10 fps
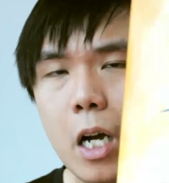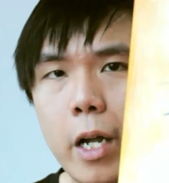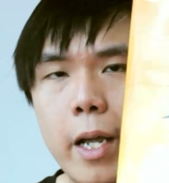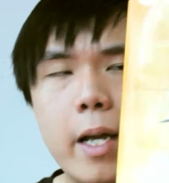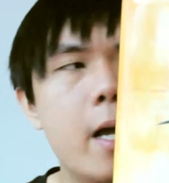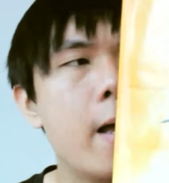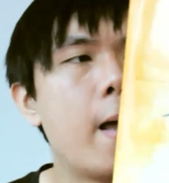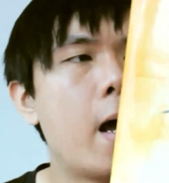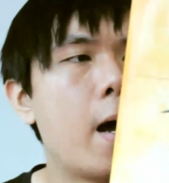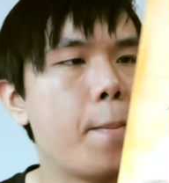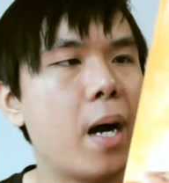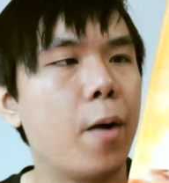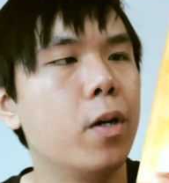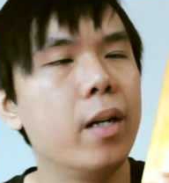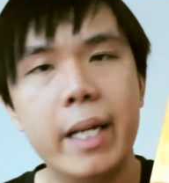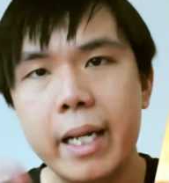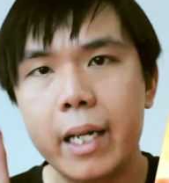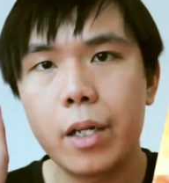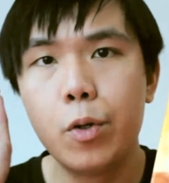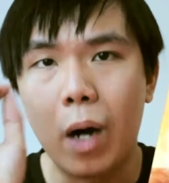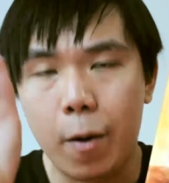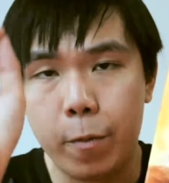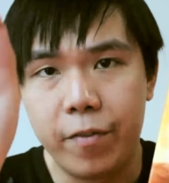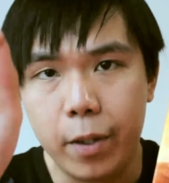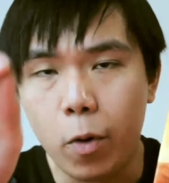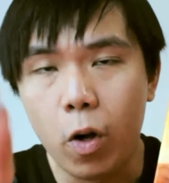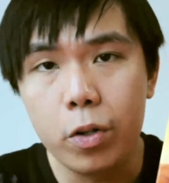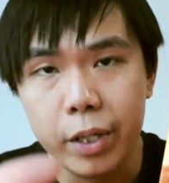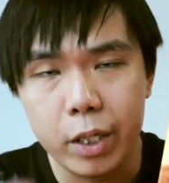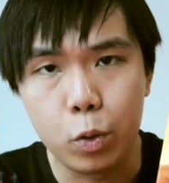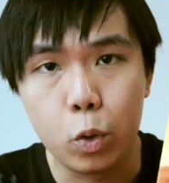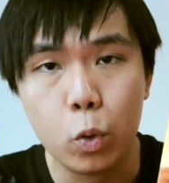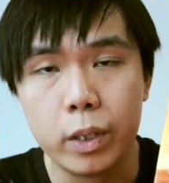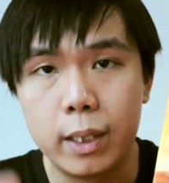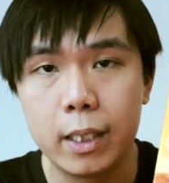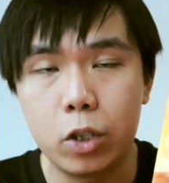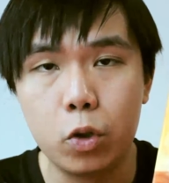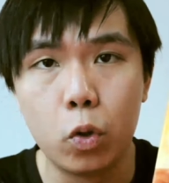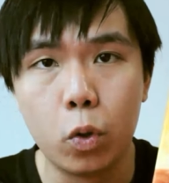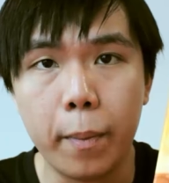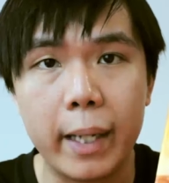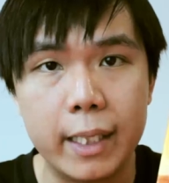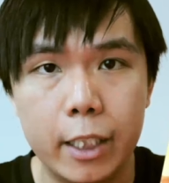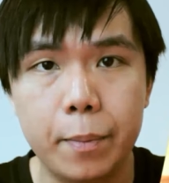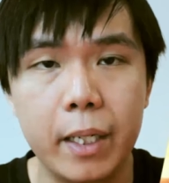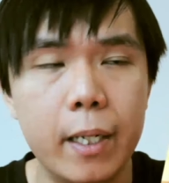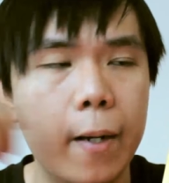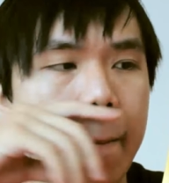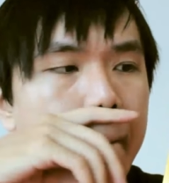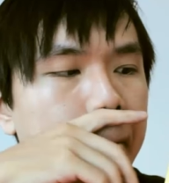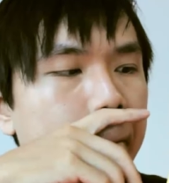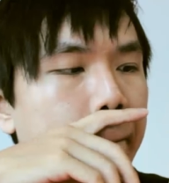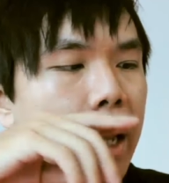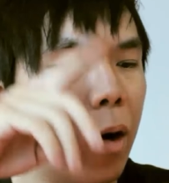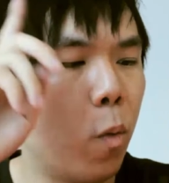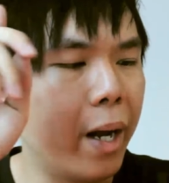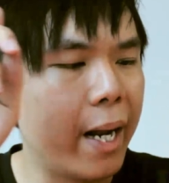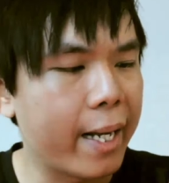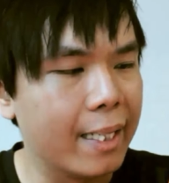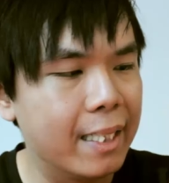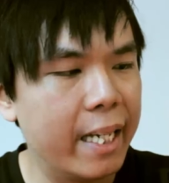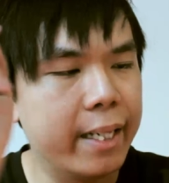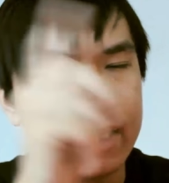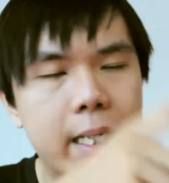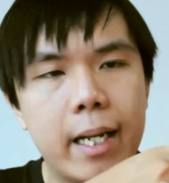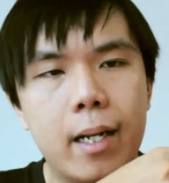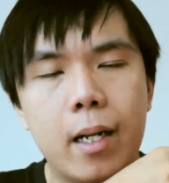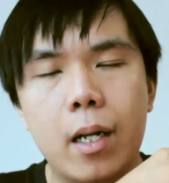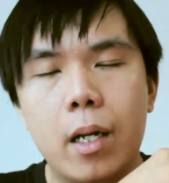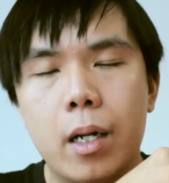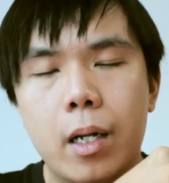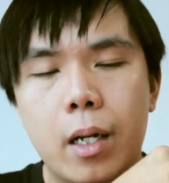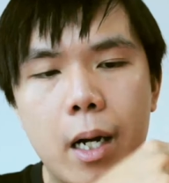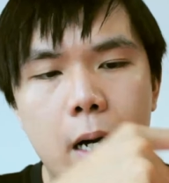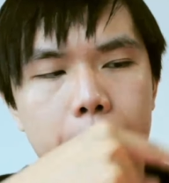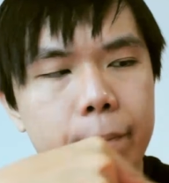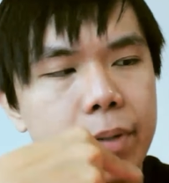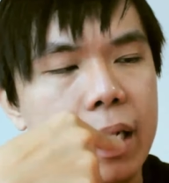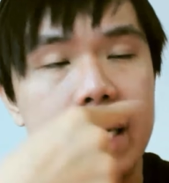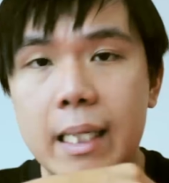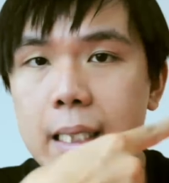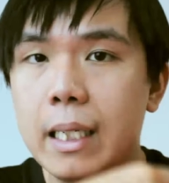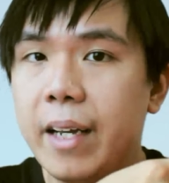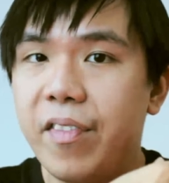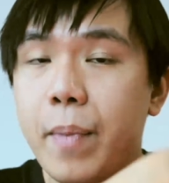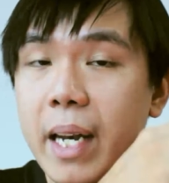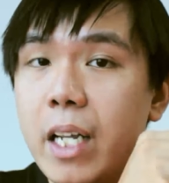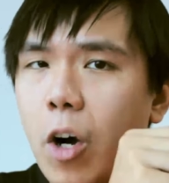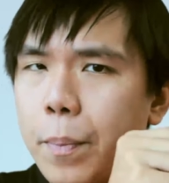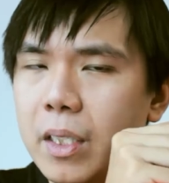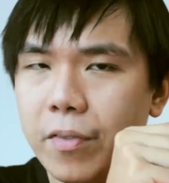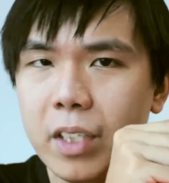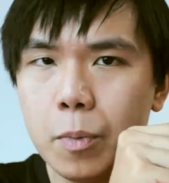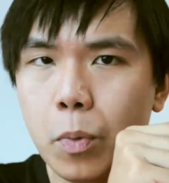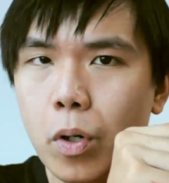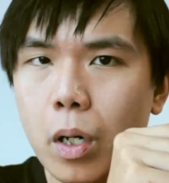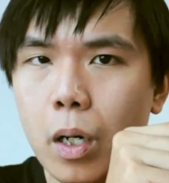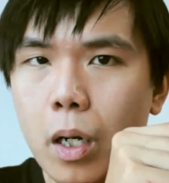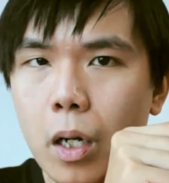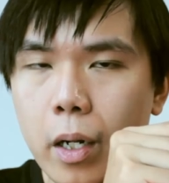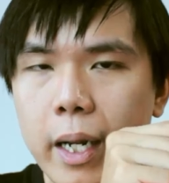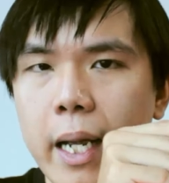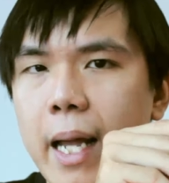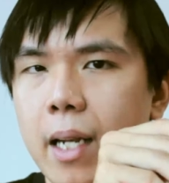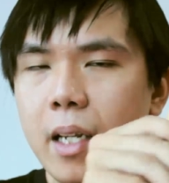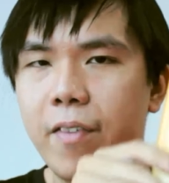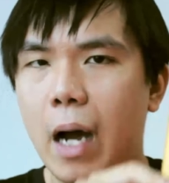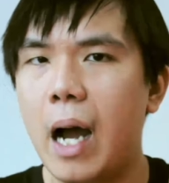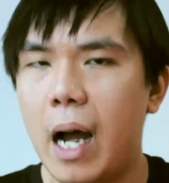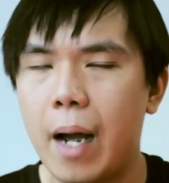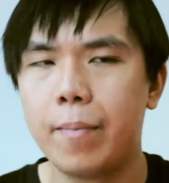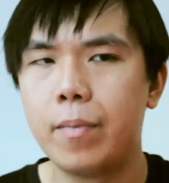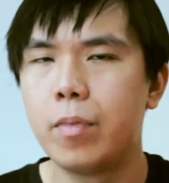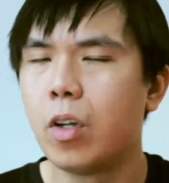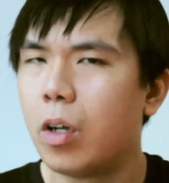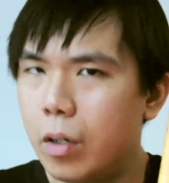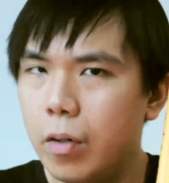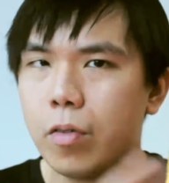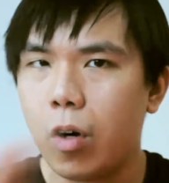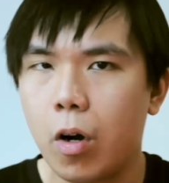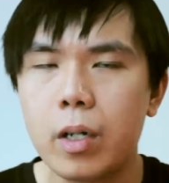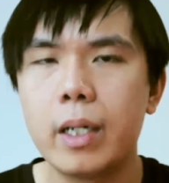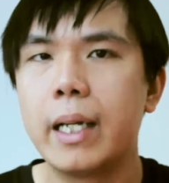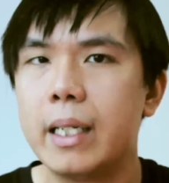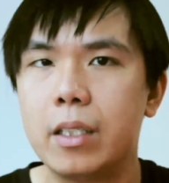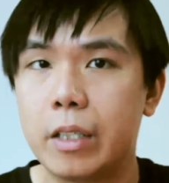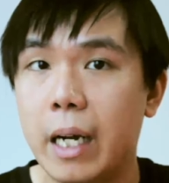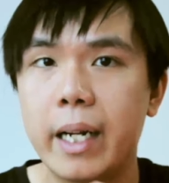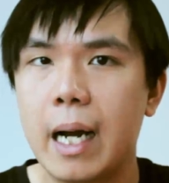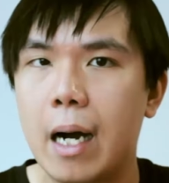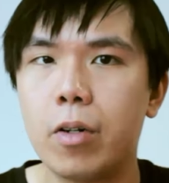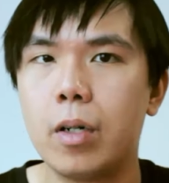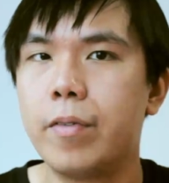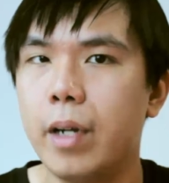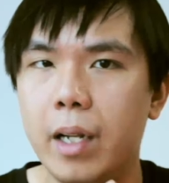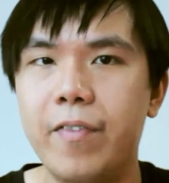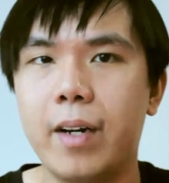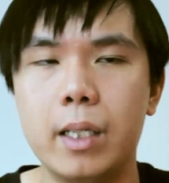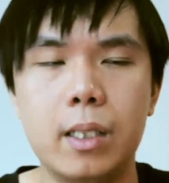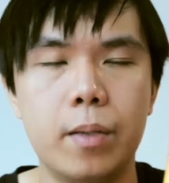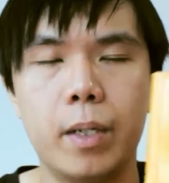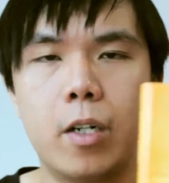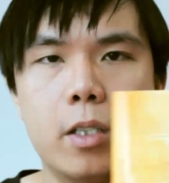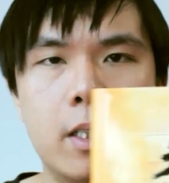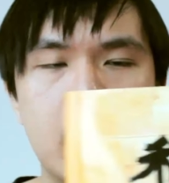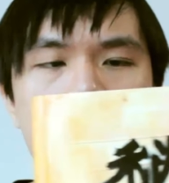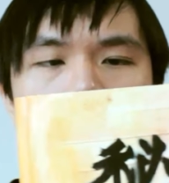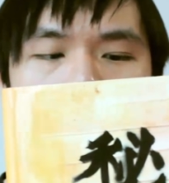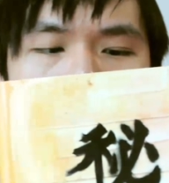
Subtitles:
okay, I will link you up with him. All you need to do is just to message me. Now, what I can say is that he doesn't have many copies of this book, okay, and if I'm not wrong, it is running out really fast because, you